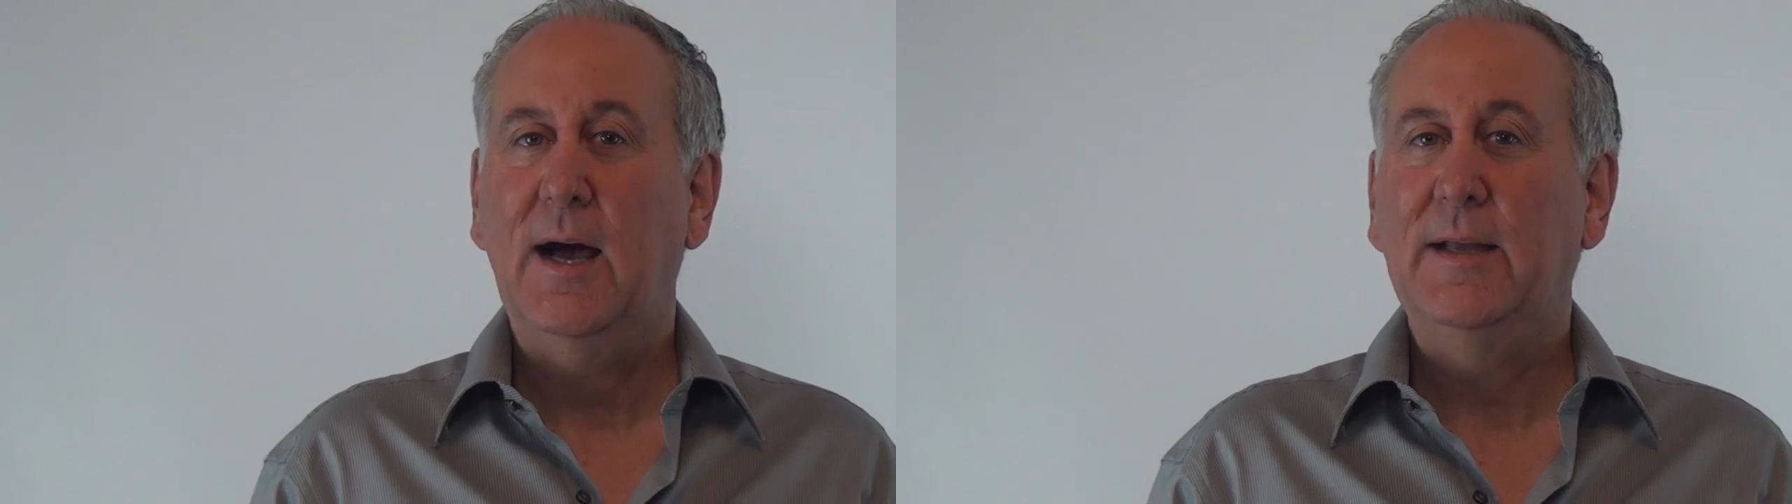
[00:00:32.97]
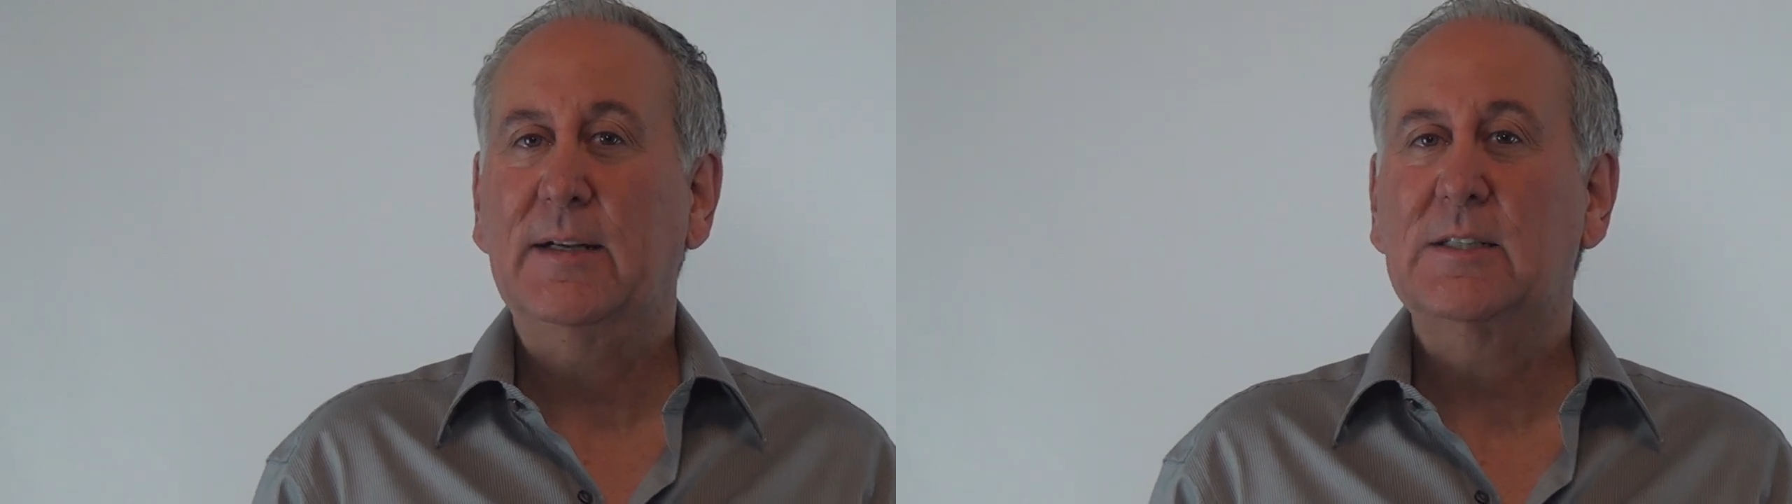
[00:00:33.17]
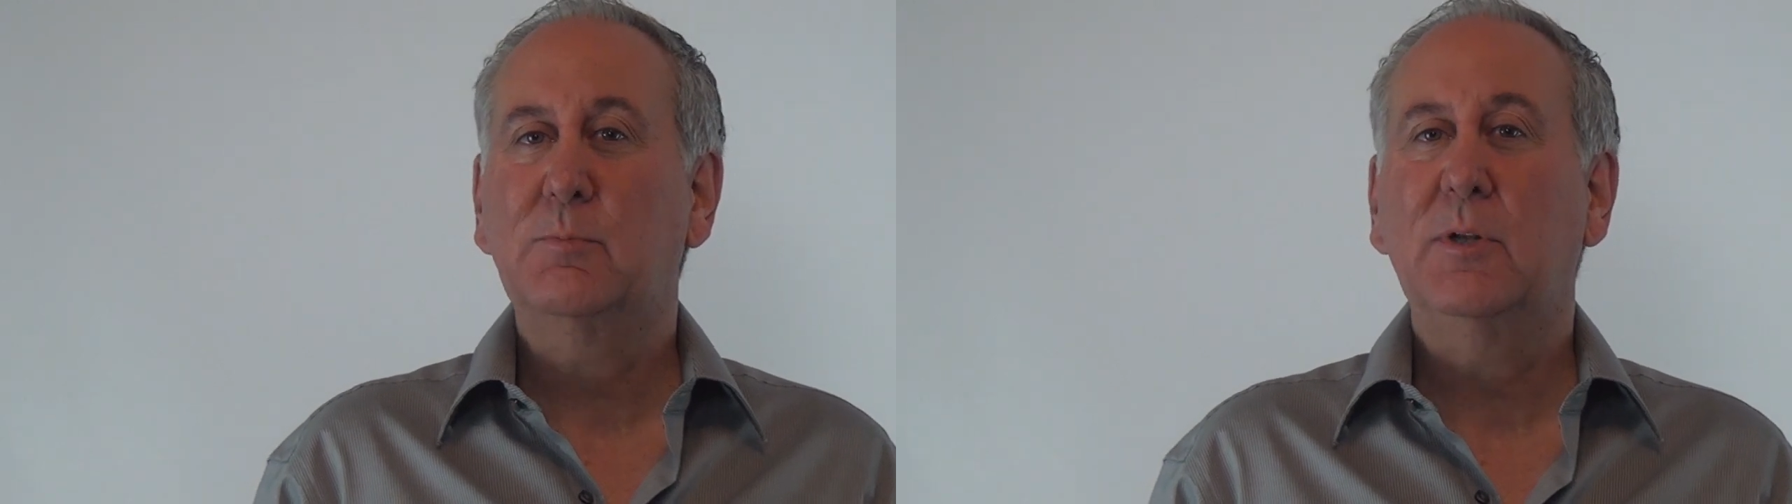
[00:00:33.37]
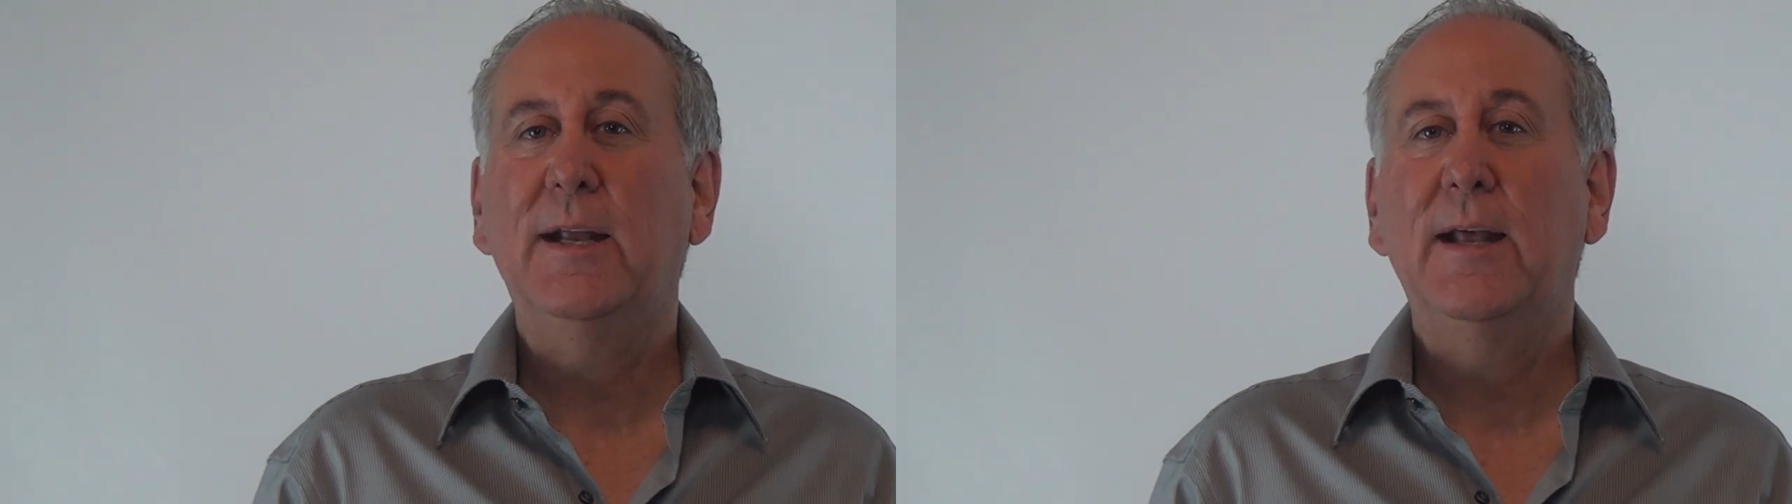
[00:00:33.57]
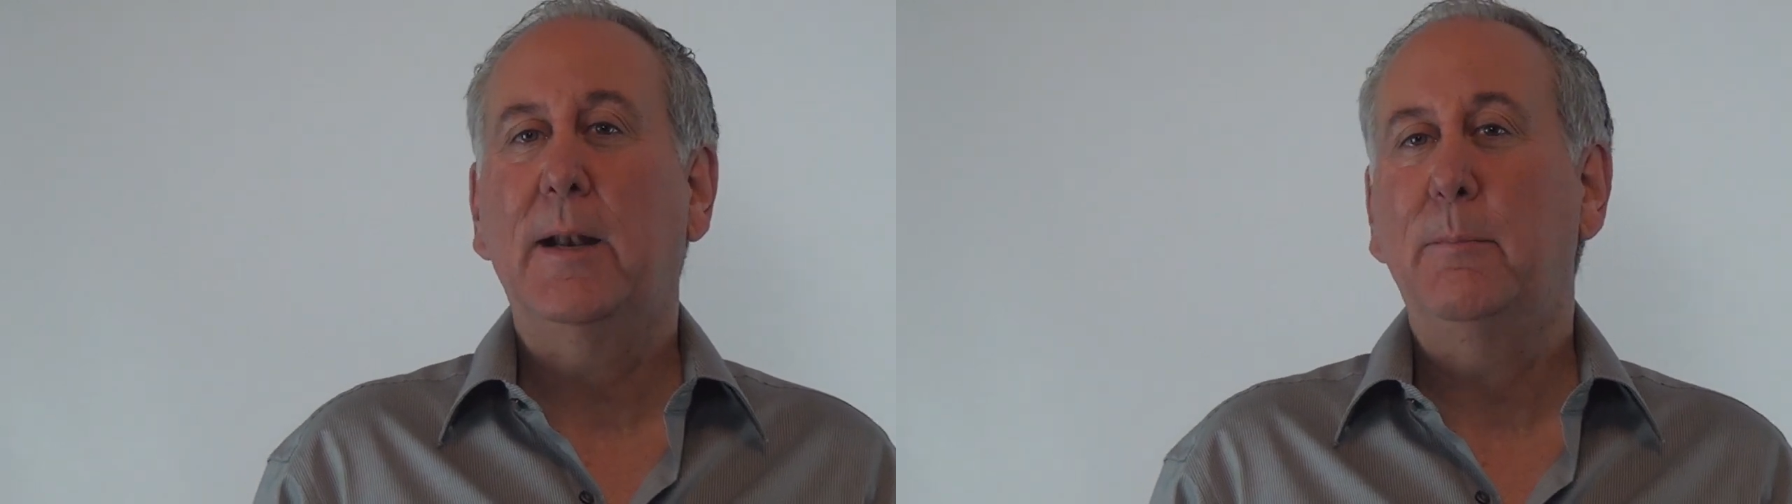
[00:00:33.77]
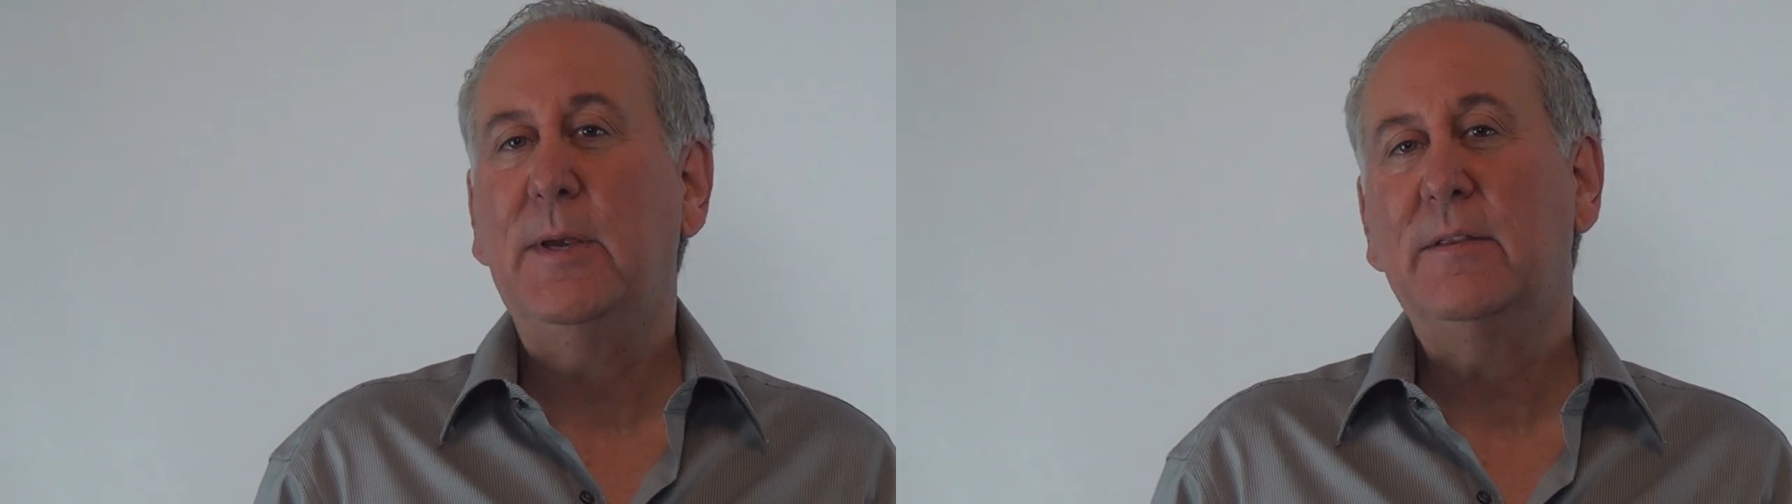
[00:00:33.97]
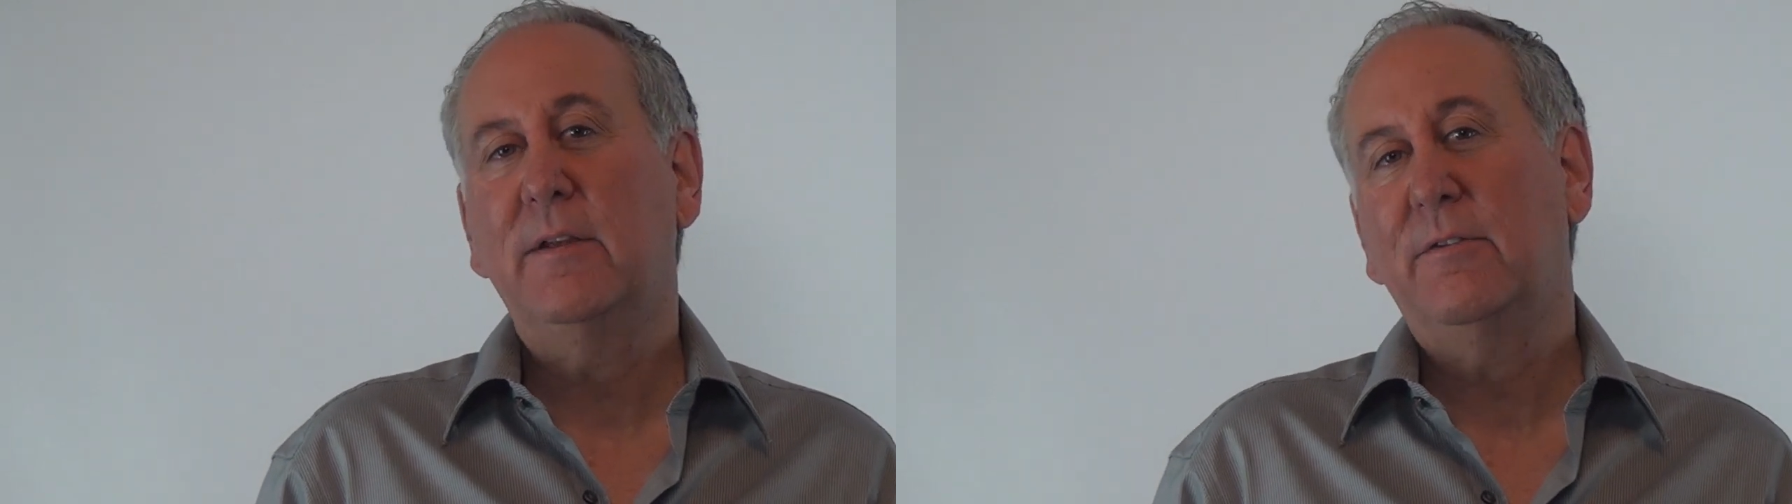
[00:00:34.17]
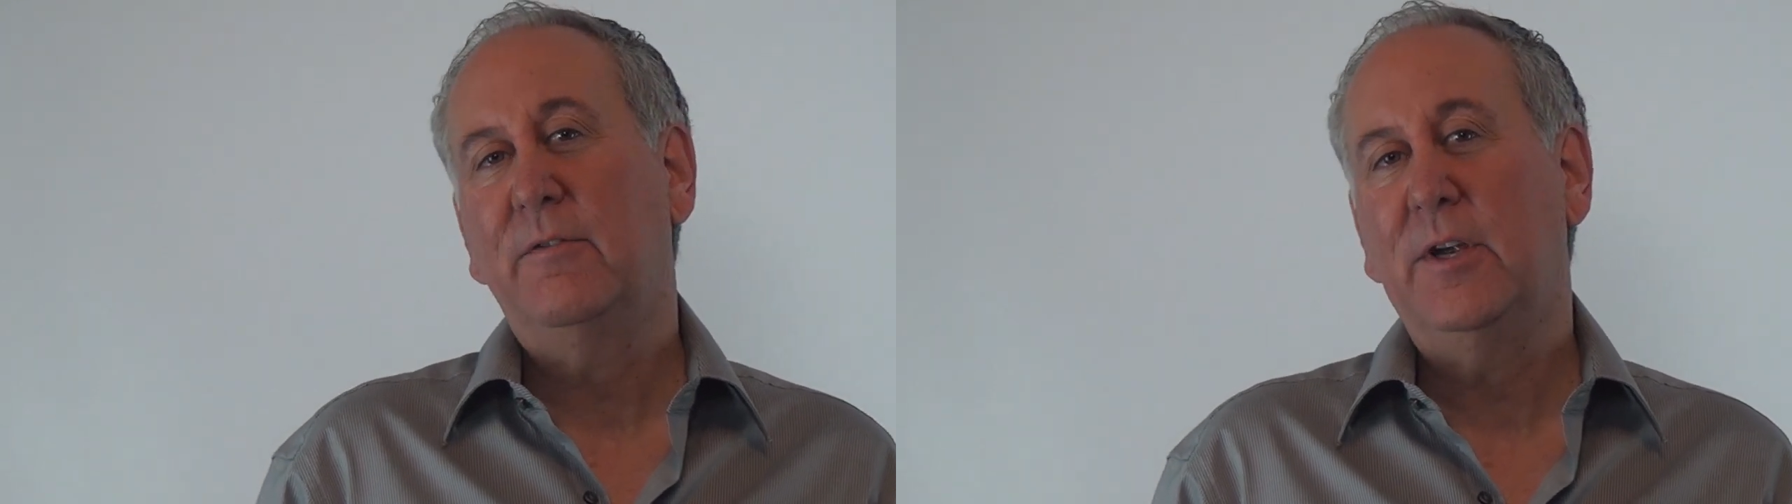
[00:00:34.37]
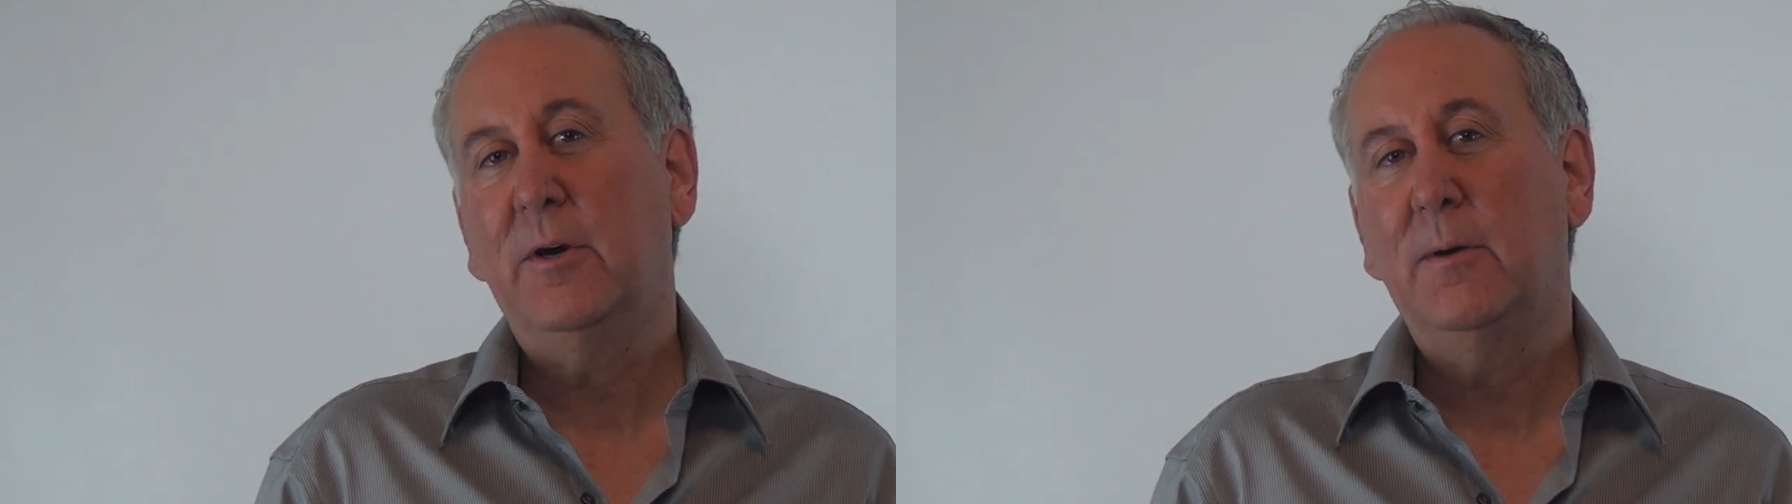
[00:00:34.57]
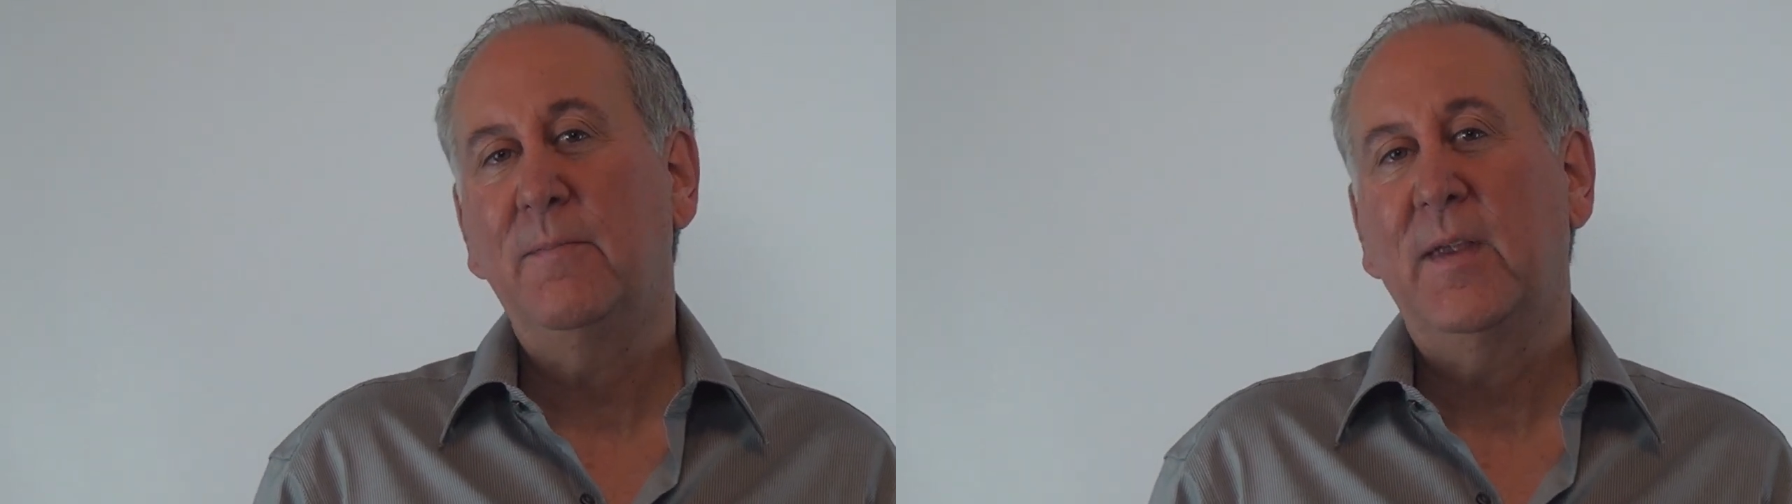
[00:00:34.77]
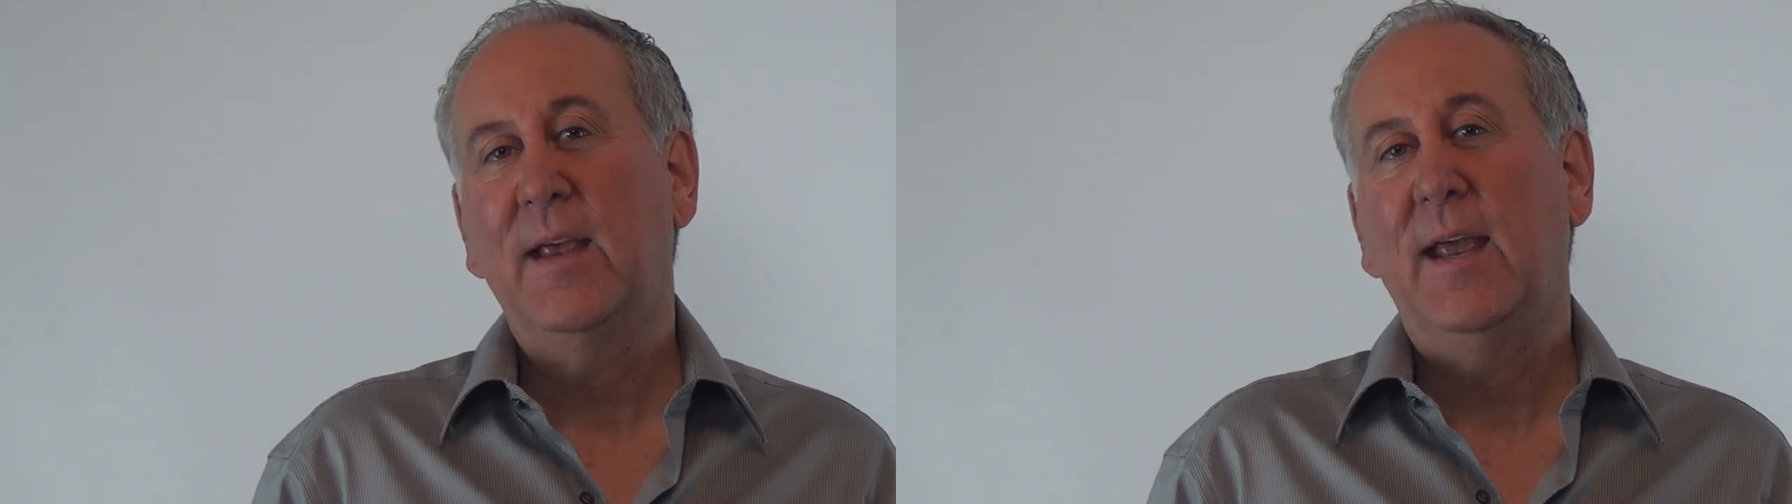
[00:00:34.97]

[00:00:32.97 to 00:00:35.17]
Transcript: I explain how to beat this fear,